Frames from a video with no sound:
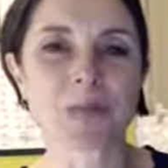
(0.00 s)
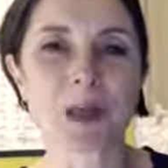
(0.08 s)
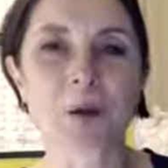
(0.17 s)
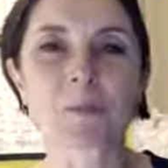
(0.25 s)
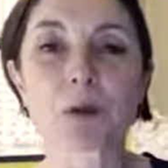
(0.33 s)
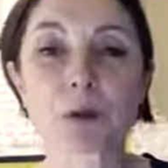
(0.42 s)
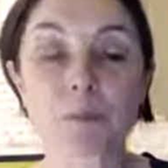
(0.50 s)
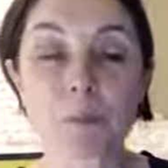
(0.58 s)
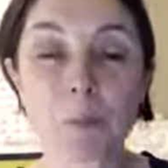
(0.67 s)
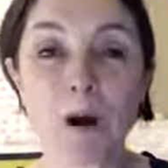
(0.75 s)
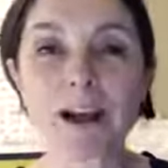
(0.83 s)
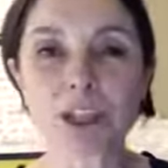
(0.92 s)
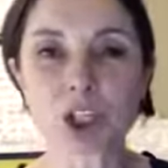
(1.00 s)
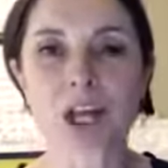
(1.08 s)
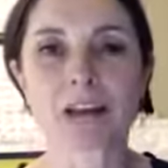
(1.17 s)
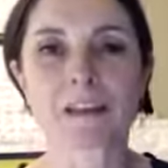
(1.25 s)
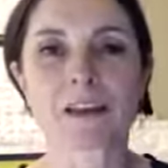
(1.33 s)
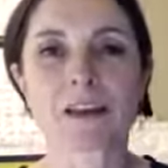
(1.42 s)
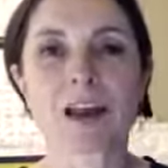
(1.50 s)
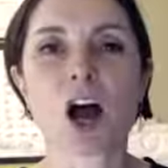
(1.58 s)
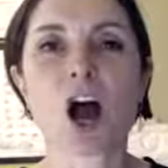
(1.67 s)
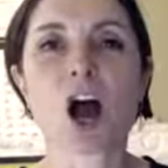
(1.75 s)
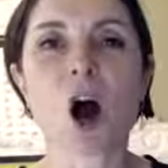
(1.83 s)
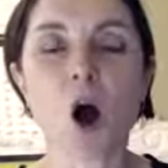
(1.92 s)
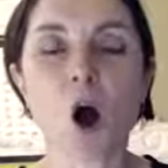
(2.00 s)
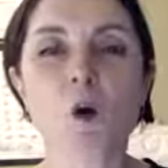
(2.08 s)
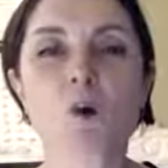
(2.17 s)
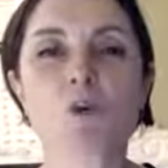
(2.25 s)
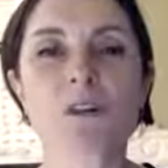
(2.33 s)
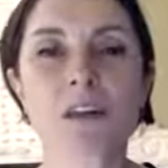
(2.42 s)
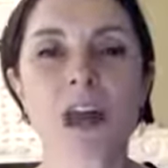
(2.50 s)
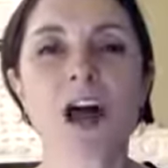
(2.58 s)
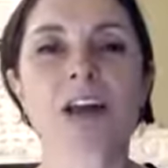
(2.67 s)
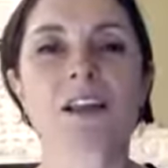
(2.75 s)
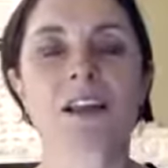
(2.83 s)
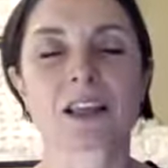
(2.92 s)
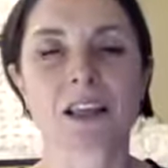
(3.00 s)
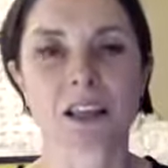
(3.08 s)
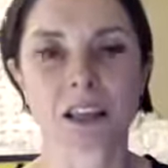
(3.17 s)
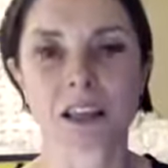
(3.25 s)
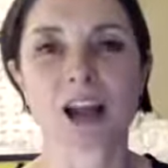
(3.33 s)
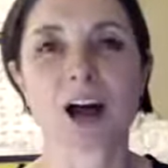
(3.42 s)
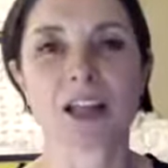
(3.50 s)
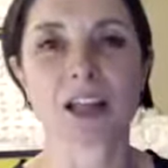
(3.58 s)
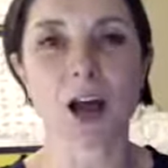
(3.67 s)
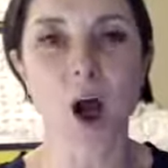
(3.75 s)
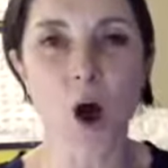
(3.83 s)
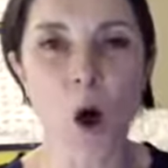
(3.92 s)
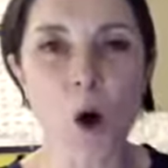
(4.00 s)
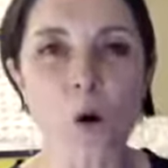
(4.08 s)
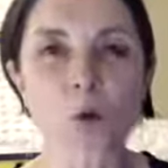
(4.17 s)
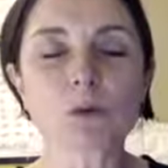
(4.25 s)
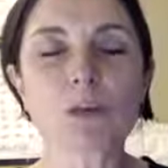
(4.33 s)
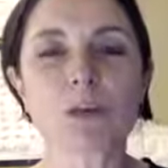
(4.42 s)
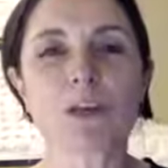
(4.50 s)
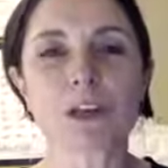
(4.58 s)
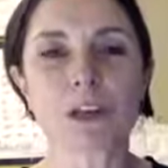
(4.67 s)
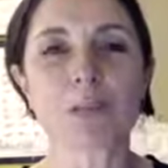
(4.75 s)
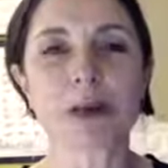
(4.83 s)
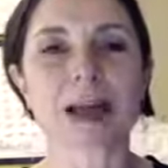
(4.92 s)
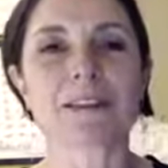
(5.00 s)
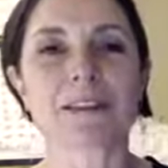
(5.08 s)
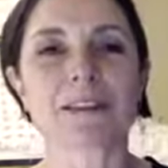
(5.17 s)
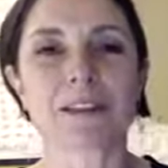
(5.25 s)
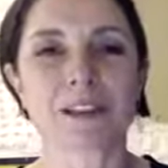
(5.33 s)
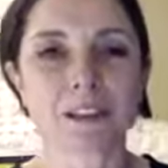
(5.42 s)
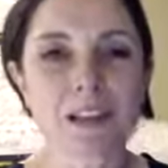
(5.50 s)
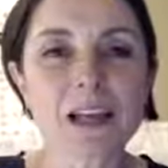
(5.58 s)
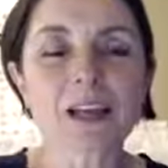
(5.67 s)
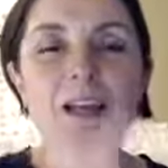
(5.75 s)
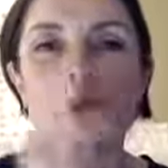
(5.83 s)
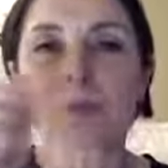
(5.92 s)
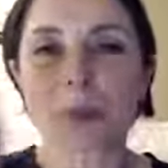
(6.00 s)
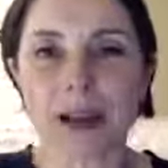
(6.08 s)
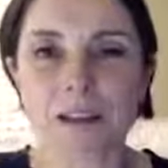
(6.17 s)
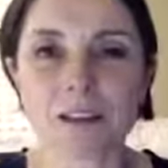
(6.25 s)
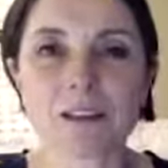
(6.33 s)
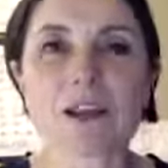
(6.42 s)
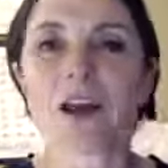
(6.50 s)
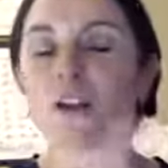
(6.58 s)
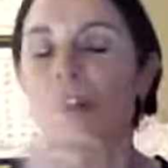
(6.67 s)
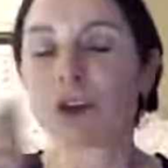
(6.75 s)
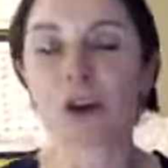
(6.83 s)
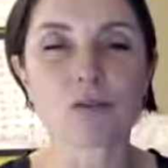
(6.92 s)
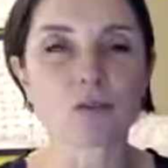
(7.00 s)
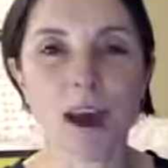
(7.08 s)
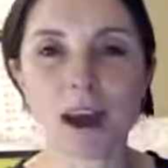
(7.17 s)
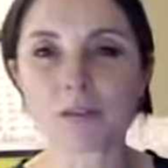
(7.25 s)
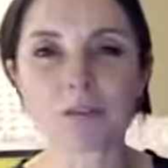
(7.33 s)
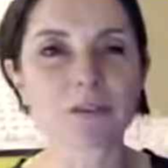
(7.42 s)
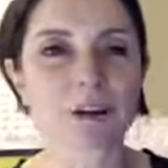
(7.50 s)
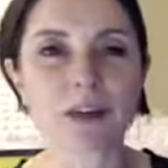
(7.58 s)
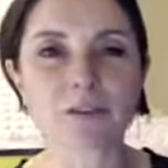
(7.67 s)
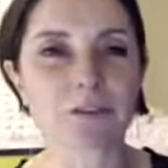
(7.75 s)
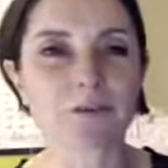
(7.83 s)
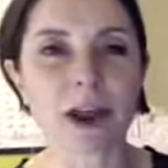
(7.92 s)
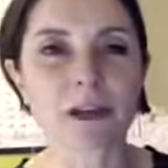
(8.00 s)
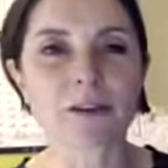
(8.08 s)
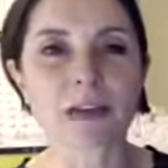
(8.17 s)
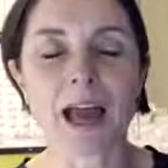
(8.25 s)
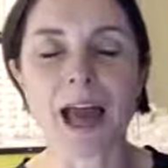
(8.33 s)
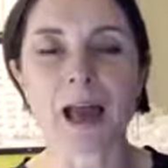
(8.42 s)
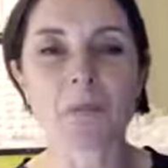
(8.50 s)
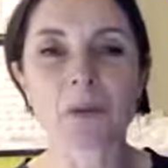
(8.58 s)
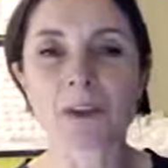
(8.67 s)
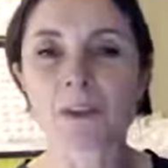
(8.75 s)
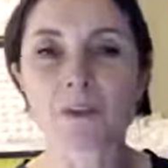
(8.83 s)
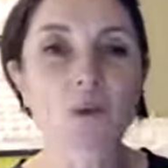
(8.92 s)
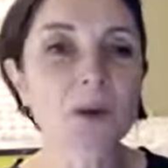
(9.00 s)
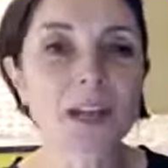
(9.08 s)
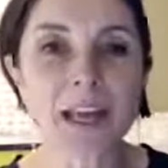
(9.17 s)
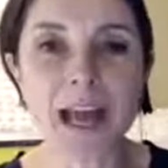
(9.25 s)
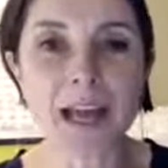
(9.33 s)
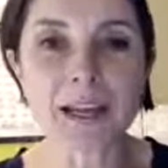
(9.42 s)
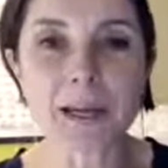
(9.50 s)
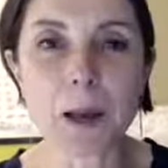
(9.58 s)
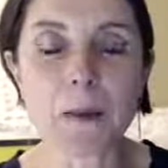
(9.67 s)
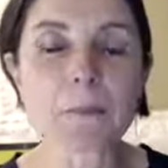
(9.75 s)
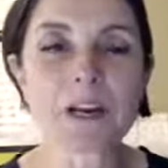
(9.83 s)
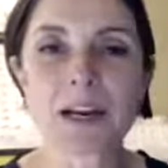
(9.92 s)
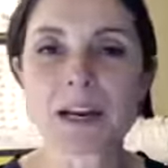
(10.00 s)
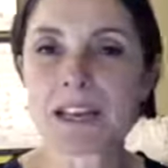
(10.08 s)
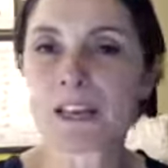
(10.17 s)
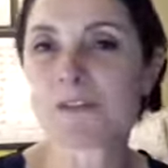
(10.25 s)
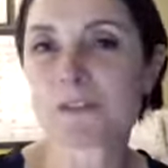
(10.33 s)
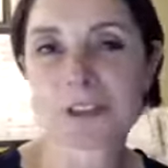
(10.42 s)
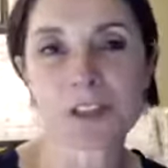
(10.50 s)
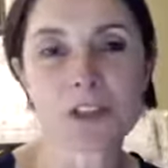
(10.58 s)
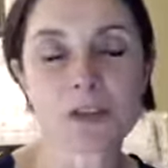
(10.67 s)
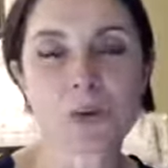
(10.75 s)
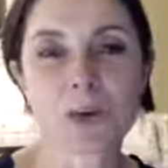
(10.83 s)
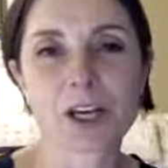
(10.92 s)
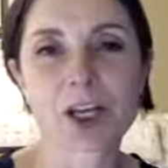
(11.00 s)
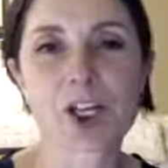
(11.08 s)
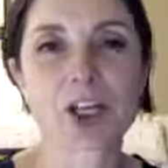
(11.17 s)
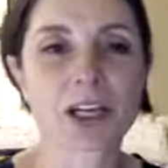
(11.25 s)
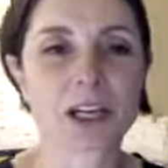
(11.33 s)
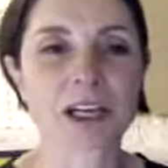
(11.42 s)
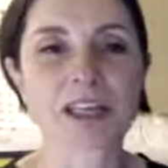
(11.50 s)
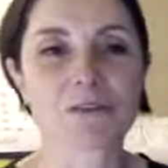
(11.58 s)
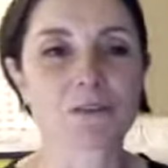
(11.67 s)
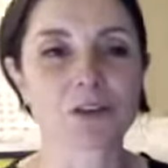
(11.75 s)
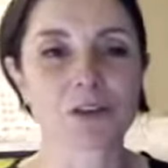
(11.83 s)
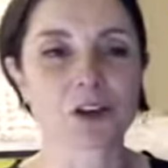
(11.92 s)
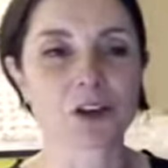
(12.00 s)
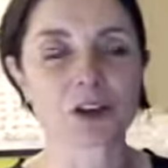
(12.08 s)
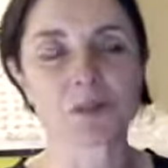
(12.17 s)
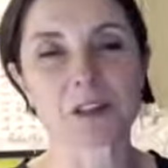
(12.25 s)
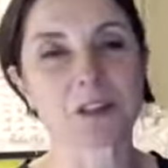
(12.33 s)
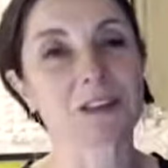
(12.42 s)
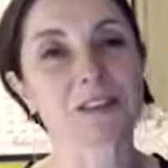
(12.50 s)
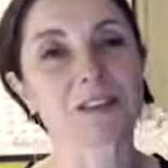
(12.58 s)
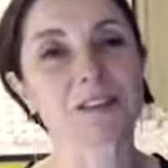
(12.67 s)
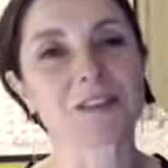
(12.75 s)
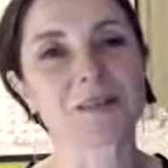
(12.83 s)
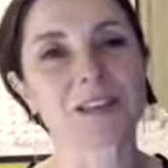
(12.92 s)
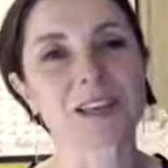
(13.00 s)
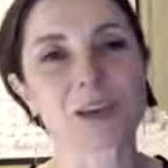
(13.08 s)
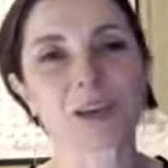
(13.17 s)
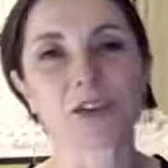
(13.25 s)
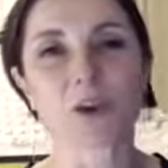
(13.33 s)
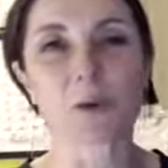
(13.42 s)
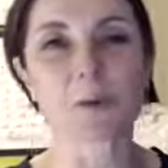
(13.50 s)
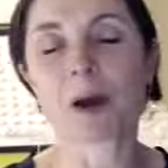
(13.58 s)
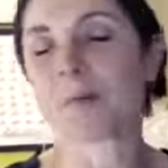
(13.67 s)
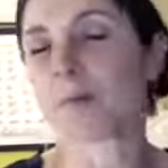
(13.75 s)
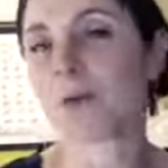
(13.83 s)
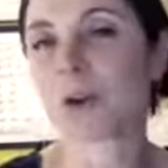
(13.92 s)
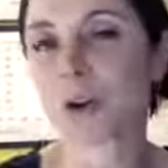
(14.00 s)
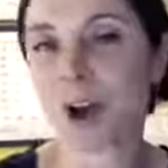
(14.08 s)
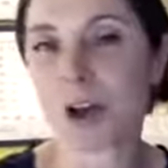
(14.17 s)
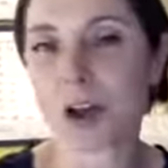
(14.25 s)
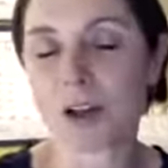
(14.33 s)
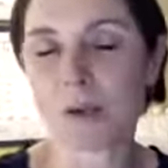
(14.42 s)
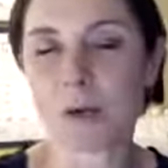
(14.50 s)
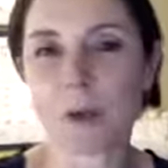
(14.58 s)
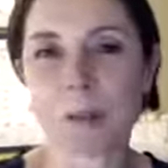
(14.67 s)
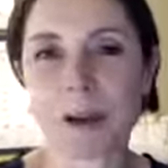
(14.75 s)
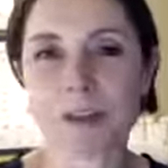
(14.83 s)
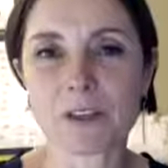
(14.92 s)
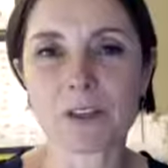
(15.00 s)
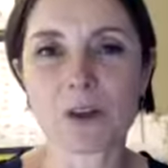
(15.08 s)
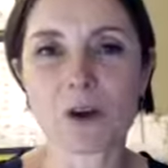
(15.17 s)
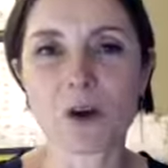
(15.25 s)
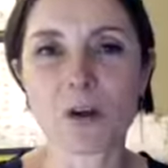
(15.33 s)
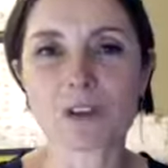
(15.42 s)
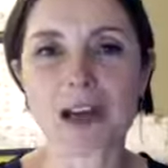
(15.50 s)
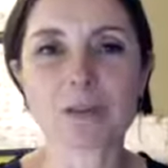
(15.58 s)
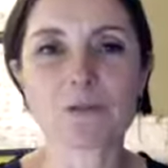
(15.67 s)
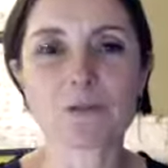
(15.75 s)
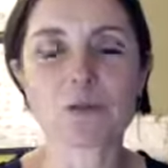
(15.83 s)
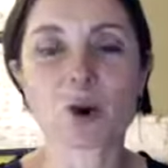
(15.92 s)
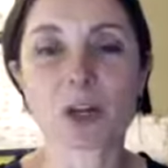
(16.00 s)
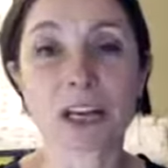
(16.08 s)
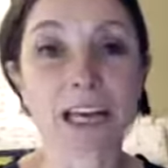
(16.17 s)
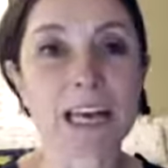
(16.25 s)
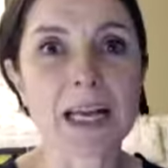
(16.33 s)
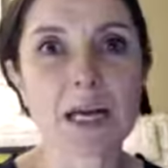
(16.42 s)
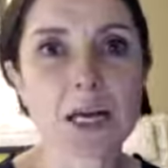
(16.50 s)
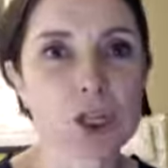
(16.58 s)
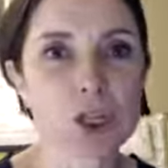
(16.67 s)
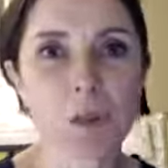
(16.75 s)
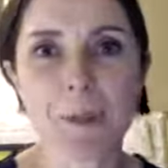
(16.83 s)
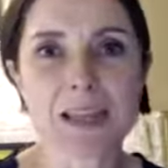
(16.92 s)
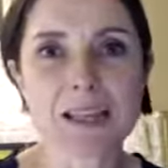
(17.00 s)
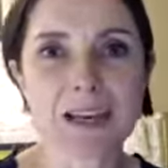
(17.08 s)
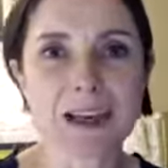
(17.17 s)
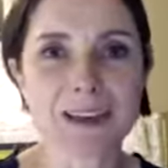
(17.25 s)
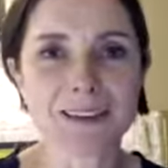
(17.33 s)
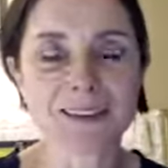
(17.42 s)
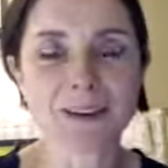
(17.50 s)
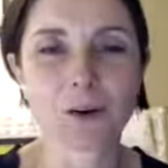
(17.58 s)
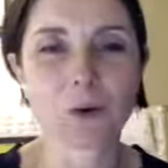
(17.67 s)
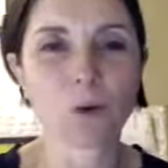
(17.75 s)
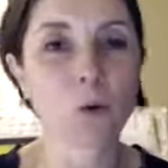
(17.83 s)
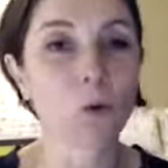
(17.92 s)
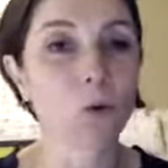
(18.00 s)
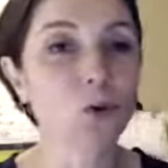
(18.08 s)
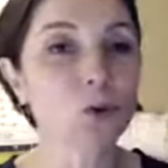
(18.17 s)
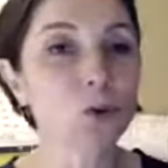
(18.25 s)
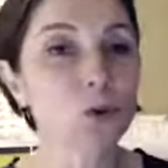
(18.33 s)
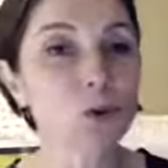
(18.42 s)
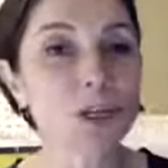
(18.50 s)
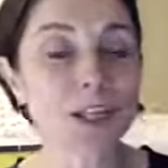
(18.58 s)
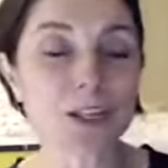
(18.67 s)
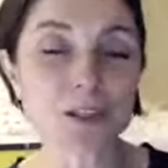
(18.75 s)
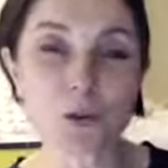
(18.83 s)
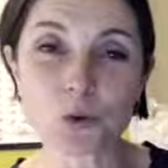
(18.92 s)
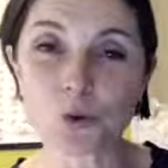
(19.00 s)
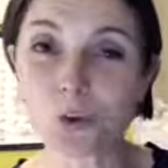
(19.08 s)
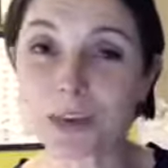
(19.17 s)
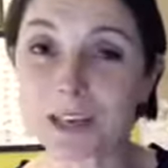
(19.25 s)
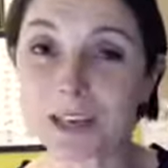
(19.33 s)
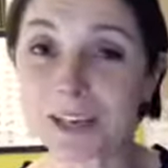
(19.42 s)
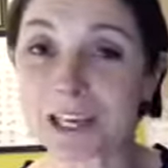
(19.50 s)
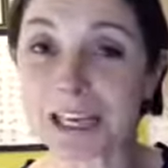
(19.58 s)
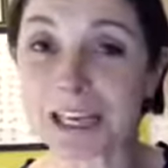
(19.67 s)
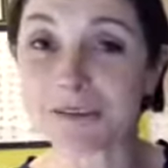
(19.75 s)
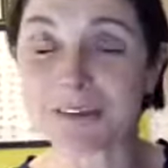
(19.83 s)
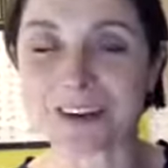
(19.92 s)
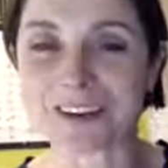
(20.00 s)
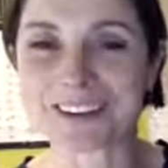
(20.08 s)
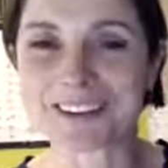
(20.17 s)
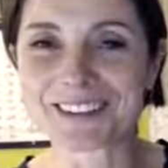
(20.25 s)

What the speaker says: Because mind chatter holds us stuck. It holds us in a pattern, this cyclical pattern that goes round and round and round, and we do it again, but in a different situation, in a different circumstance. So in my book, I talk about this a lot. Have you got an inner dementor, or do you listen to your inner diva?